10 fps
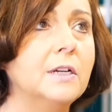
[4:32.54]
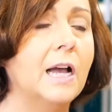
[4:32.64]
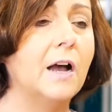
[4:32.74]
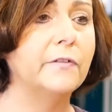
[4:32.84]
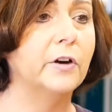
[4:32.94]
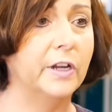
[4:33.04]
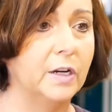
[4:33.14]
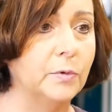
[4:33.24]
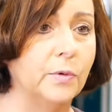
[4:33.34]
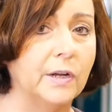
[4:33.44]
how far
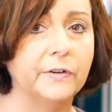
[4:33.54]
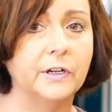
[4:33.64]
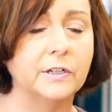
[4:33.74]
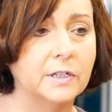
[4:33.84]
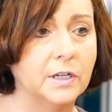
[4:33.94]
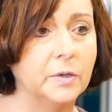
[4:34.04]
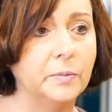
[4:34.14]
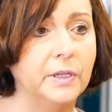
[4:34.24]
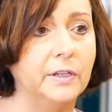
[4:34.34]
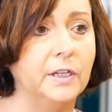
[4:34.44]
animal welfare has
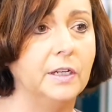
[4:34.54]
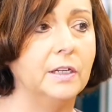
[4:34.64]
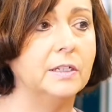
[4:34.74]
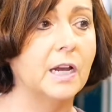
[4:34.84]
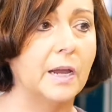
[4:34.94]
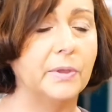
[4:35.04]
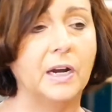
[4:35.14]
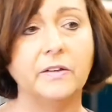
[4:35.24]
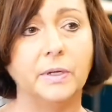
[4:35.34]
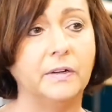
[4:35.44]
come in the time
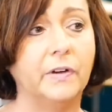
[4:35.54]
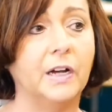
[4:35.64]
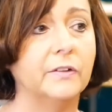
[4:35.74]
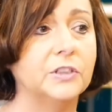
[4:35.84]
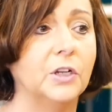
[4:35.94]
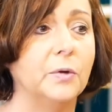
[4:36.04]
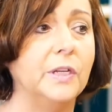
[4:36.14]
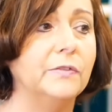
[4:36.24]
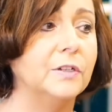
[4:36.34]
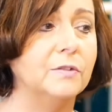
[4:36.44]
that I've been involved. So
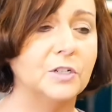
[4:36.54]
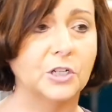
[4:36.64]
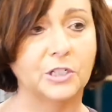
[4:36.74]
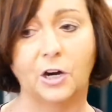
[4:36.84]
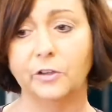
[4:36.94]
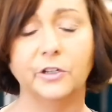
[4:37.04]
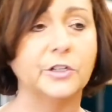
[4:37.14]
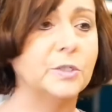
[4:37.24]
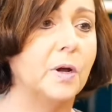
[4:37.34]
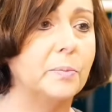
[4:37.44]
even just our little
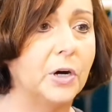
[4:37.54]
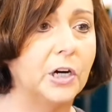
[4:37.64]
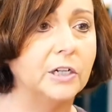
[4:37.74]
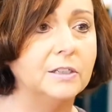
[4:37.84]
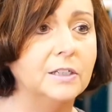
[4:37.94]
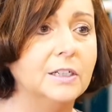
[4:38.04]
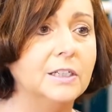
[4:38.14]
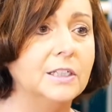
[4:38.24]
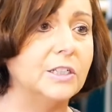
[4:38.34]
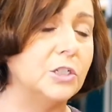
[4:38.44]
small part
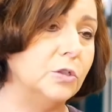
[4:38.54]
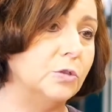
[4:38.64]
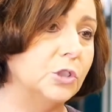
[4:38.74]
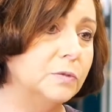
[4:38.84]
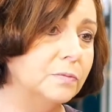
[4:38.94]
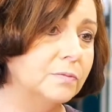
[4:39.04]
is huge.